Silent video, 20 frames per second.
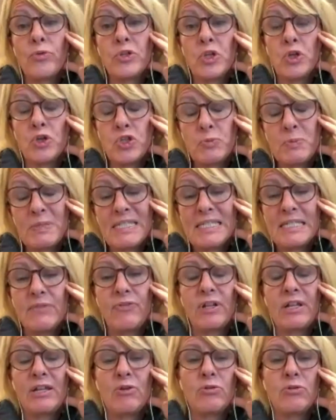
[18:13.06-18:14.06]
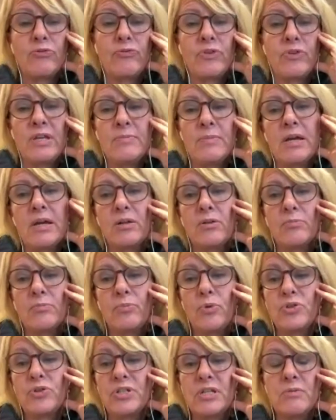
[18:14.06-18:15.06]
specifically on the female
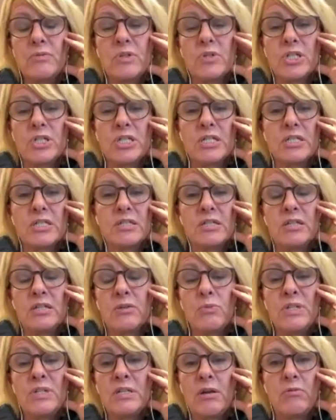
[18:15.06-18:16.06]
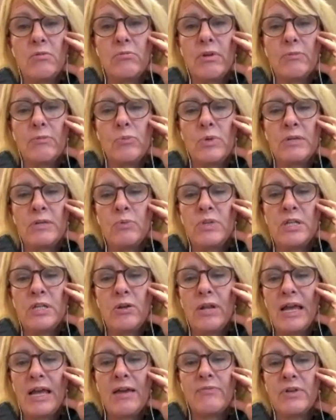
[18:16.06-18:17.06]
body, which is we don't
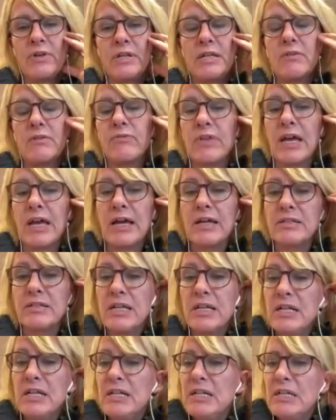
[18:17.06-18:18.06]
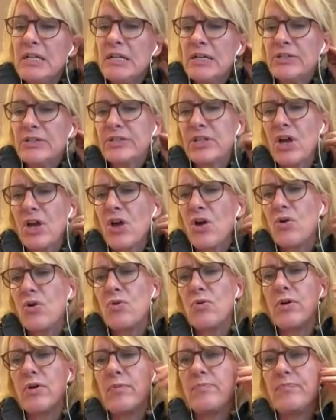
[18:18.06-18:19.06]
have any of that.
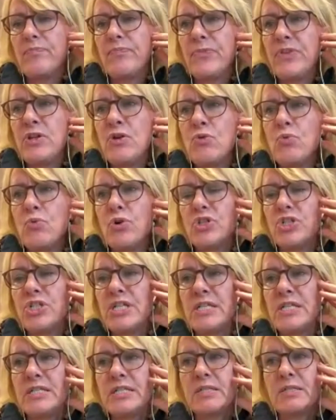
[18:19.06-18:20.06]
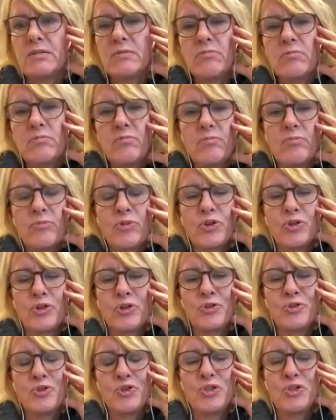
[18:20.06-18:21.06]
So what she's
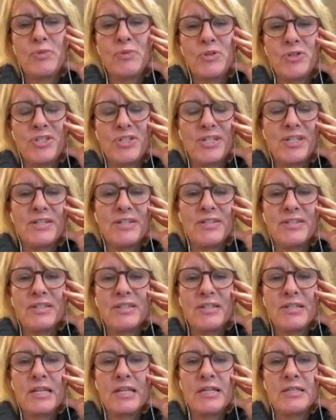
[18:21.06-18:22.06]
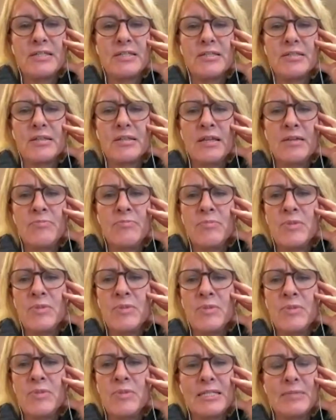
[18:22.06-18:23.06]
contributed is
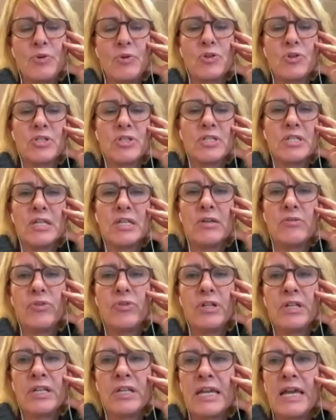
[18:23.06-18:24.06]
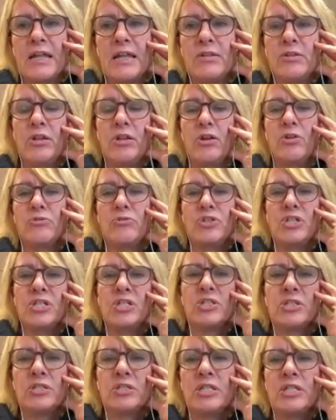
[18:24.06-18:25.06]
immensely positive, and again
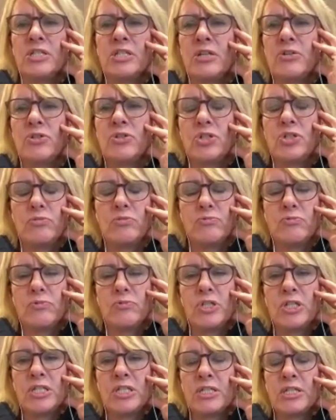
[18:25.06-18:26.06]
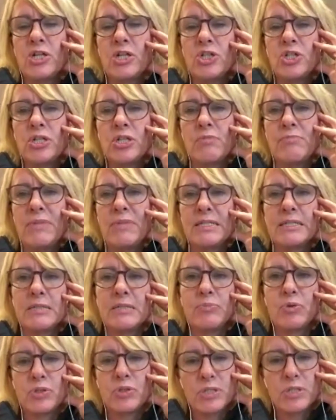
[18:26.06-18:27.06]
she's such an immensely
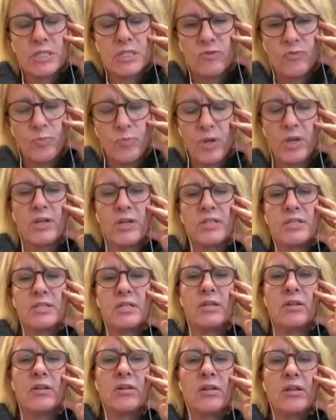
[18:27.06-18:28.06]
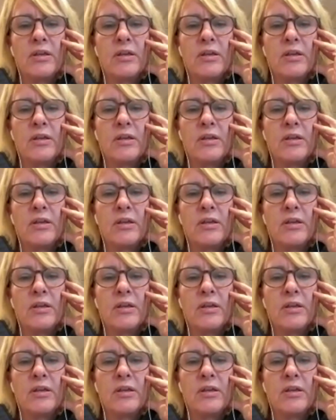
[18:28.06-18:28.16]
positive person.